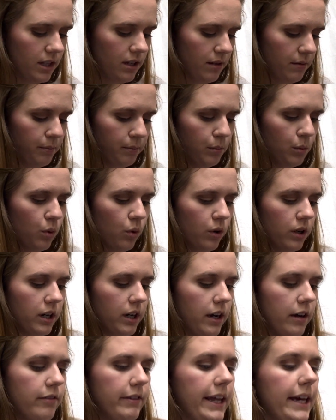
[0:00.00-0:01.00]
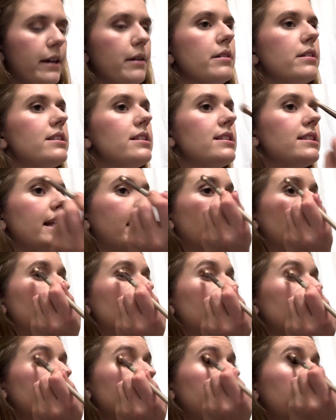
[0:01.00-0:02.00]
more of like
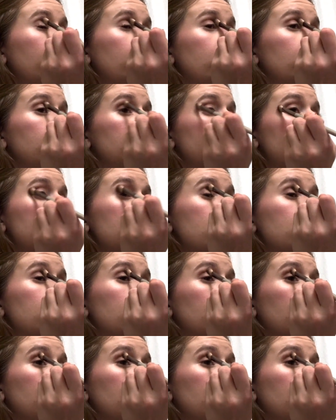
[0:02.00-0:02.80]
sandal heels.